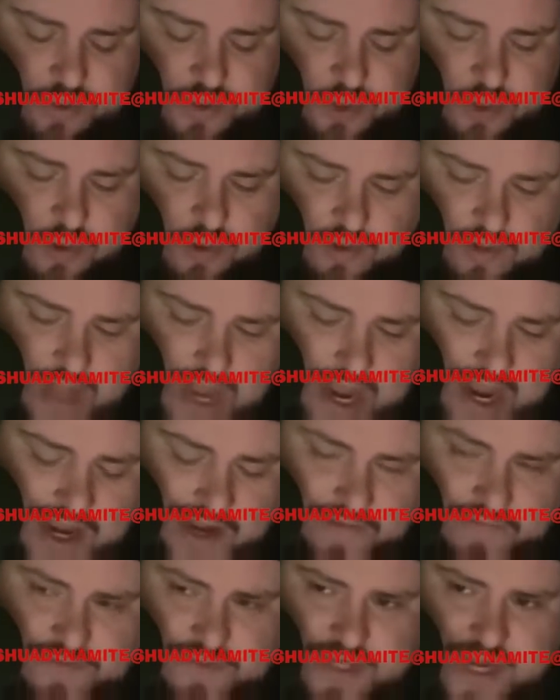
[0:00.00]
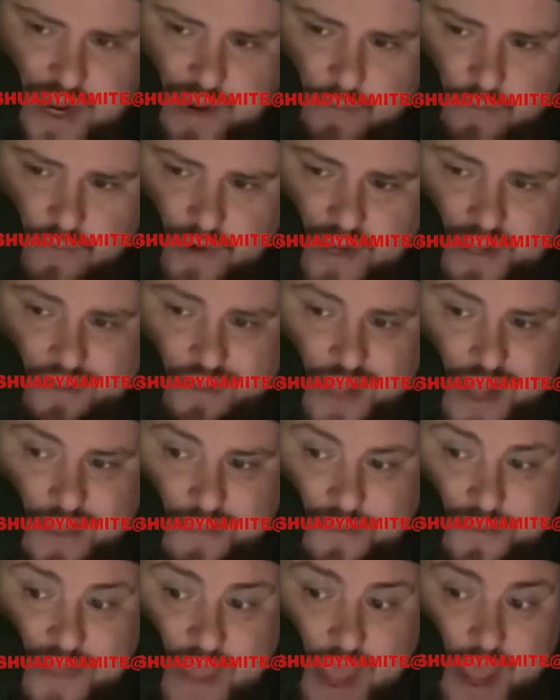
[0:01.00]
your lives, and we
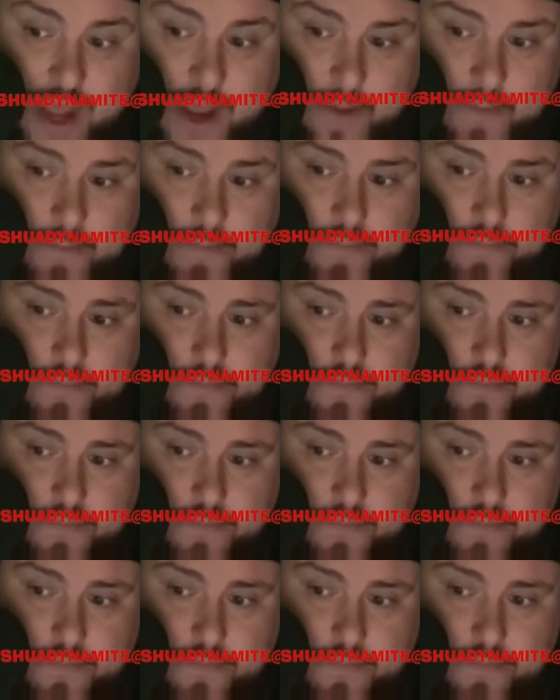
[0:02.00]
let them